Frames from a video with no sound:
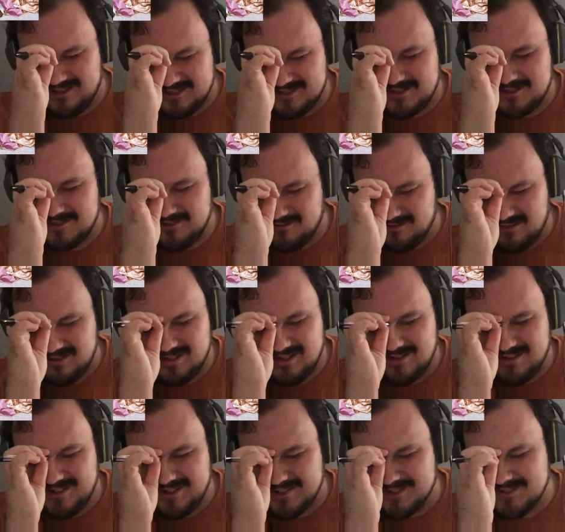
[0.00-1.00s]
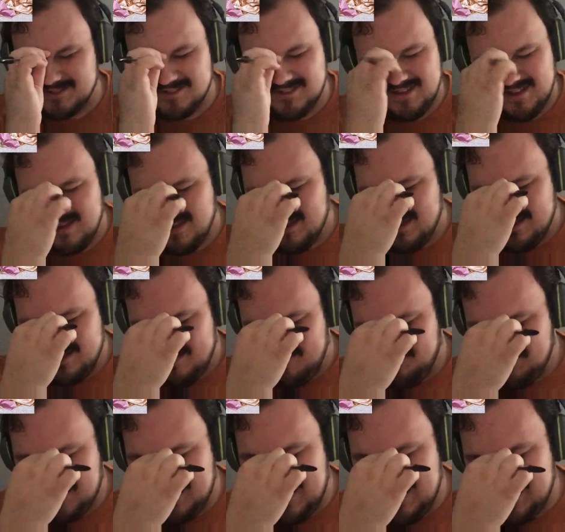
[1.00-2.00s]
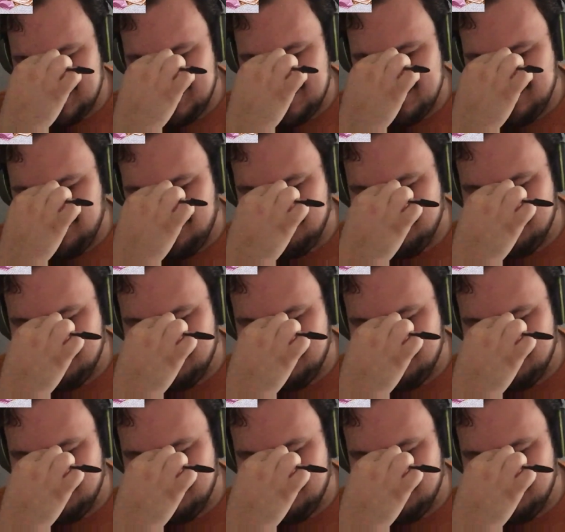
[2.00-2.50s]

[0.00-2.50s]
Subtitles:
that's so hilarious. And I can't help